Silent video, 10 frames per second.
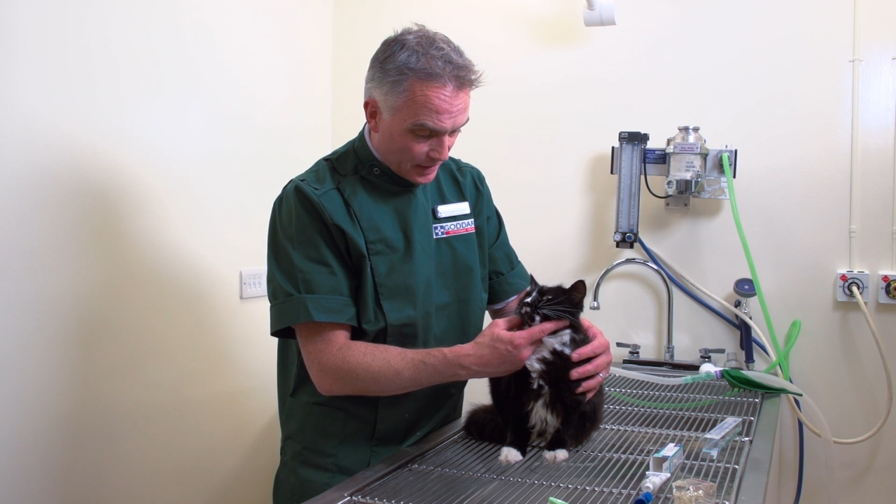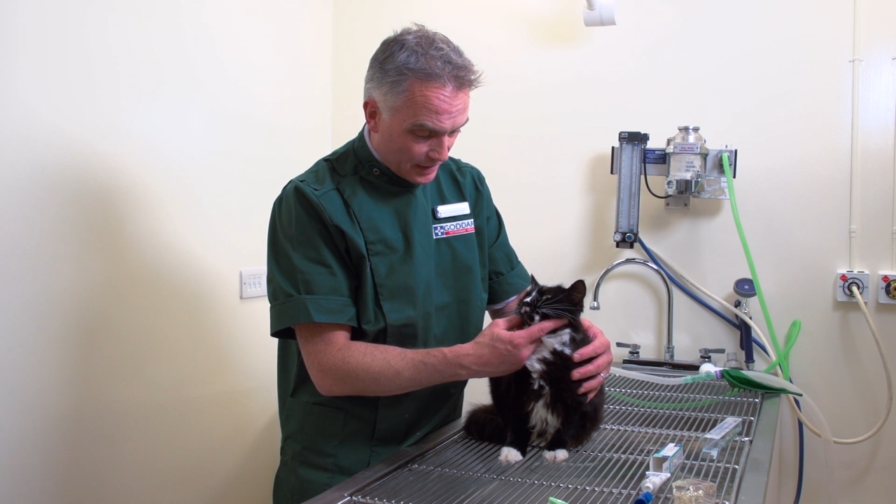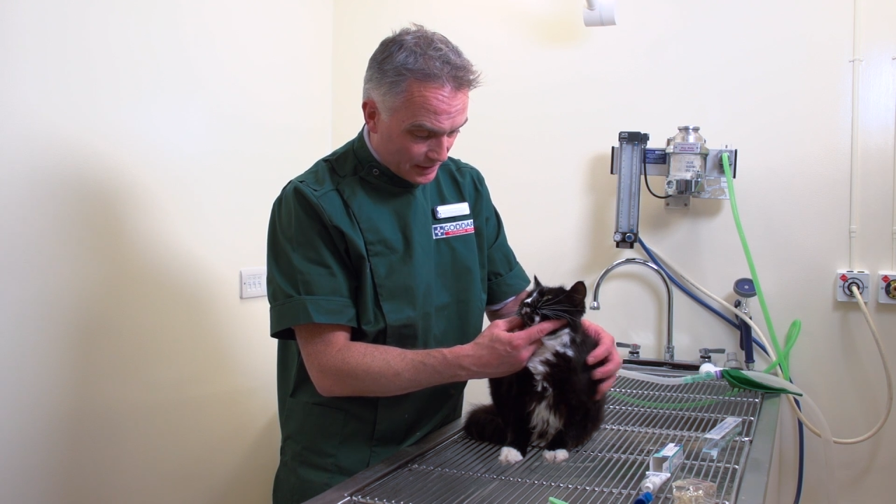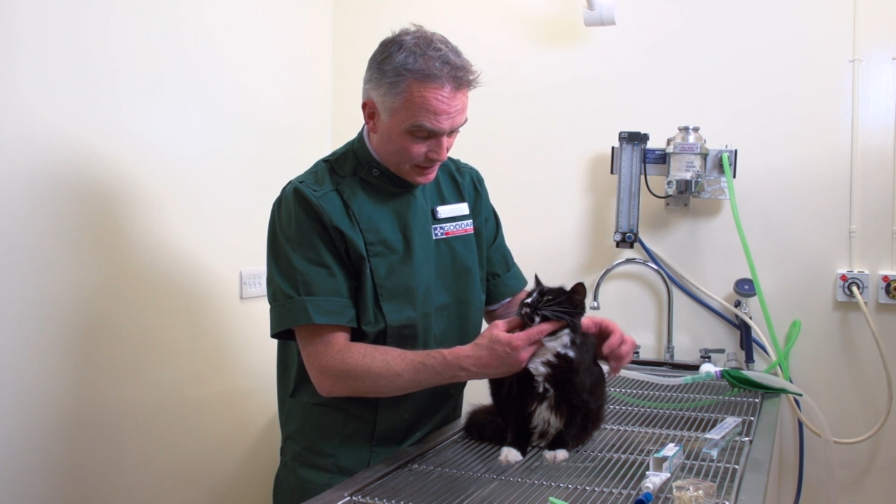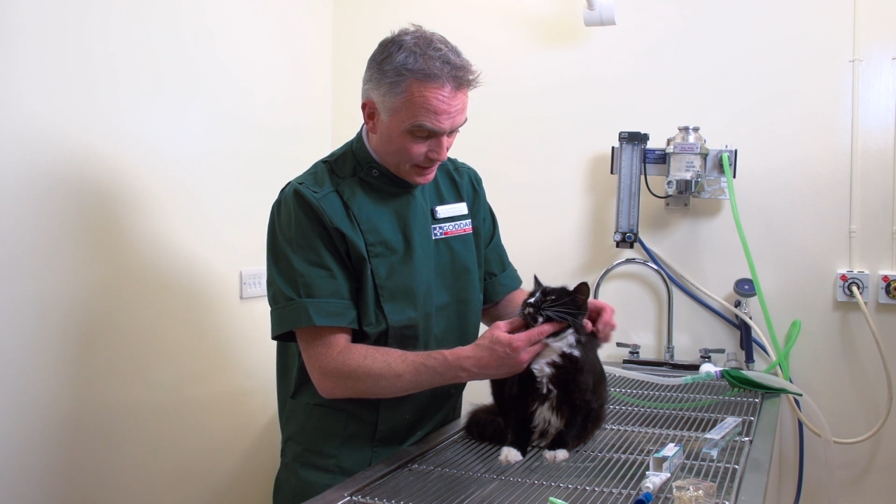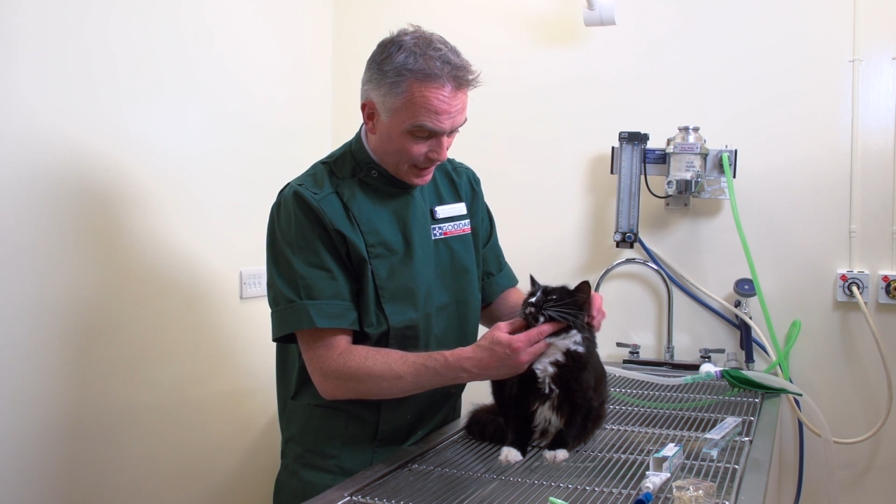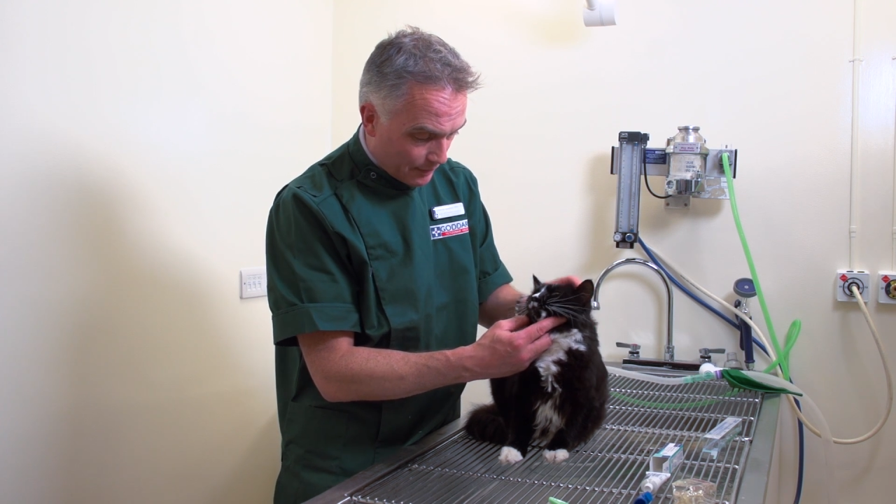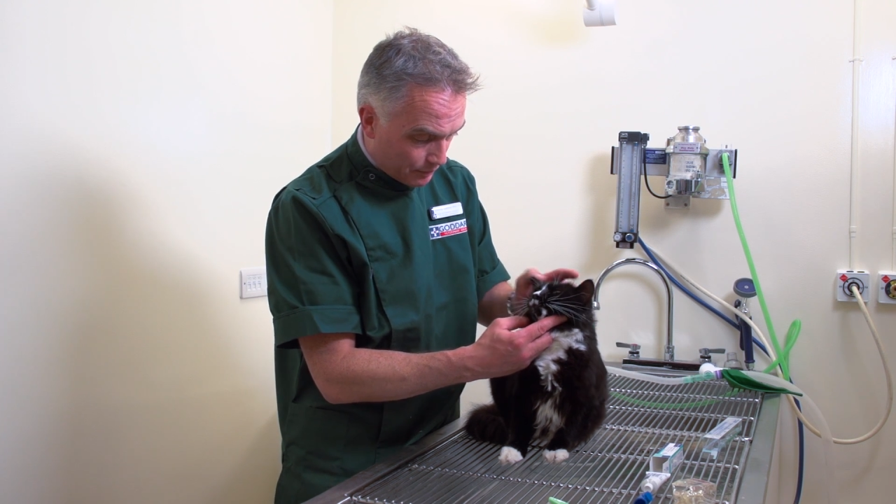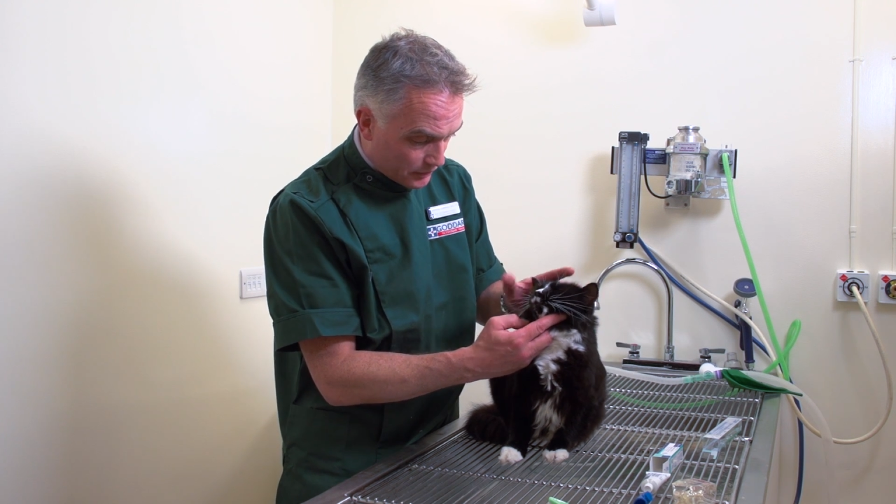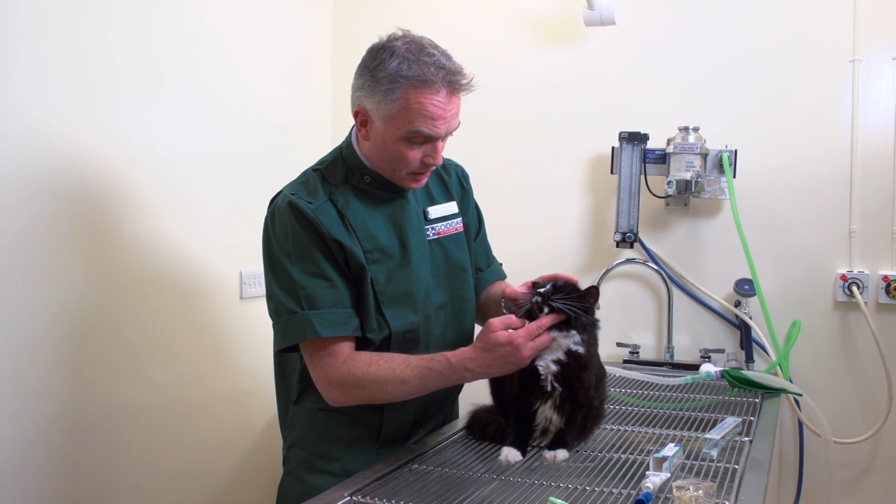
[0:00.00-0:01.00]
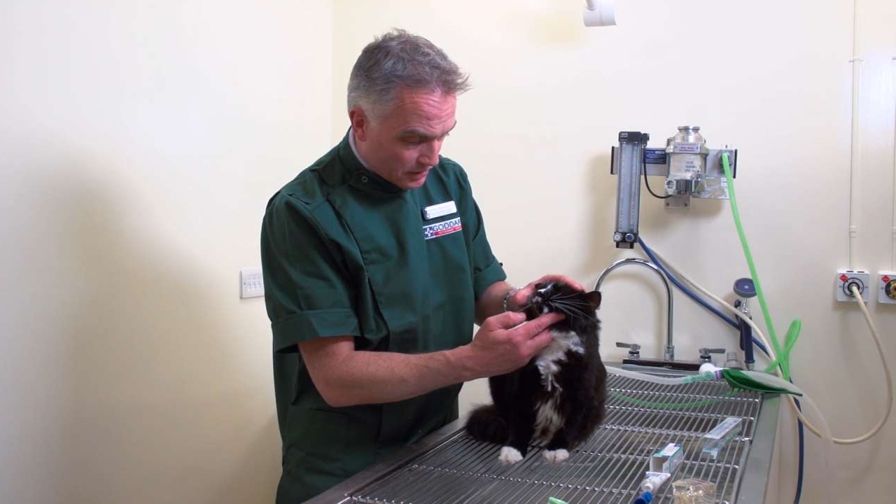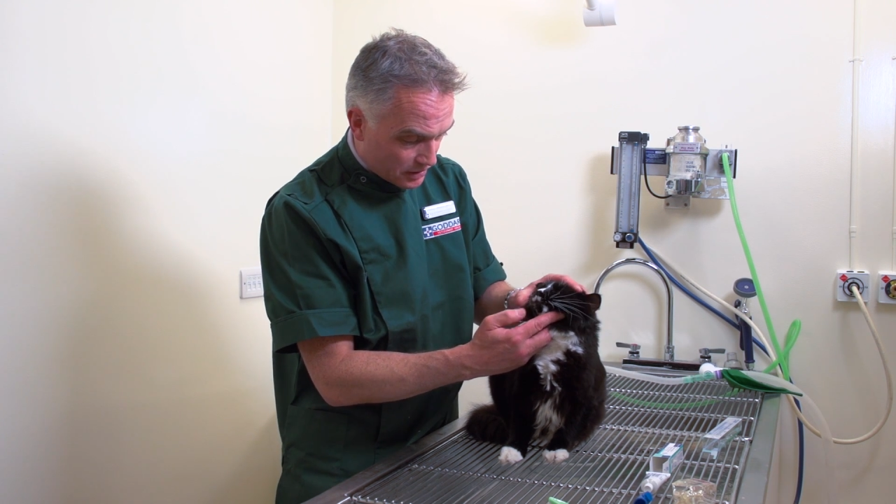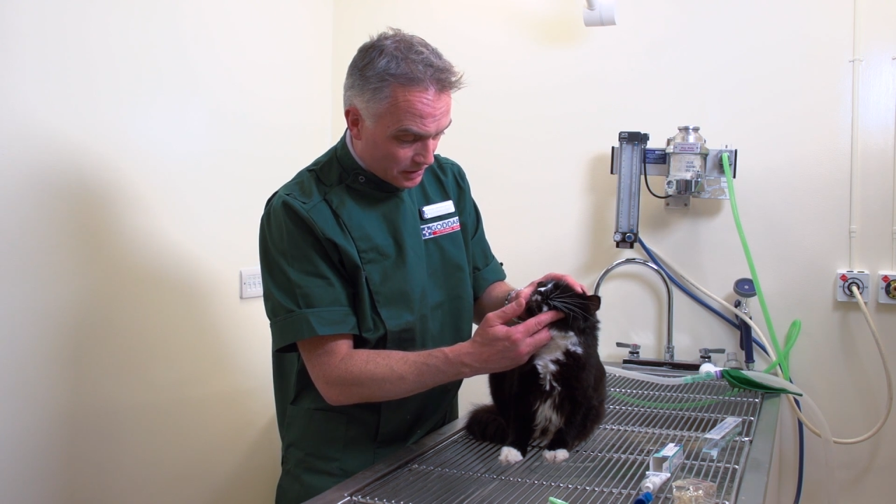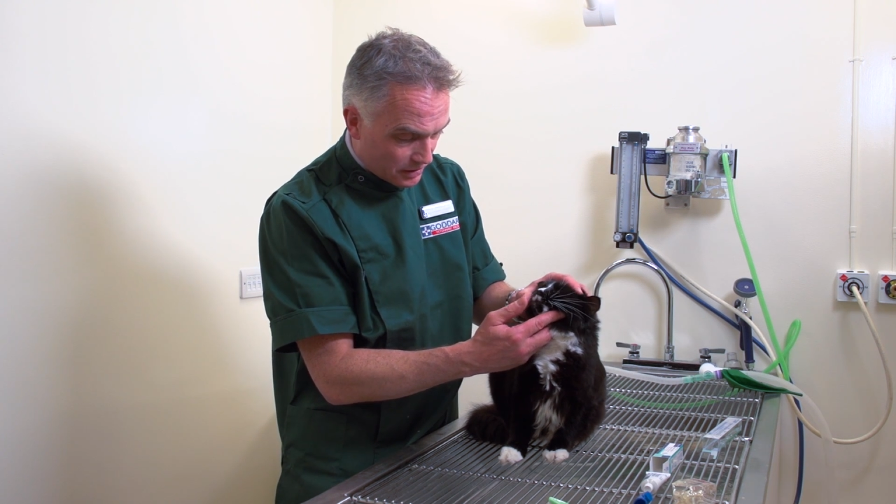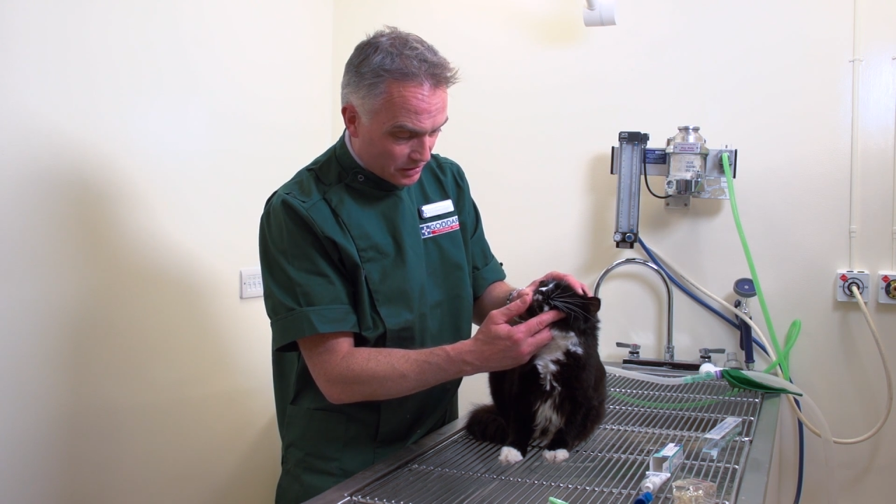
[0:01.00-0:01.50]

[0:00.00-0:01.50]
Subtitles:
is going to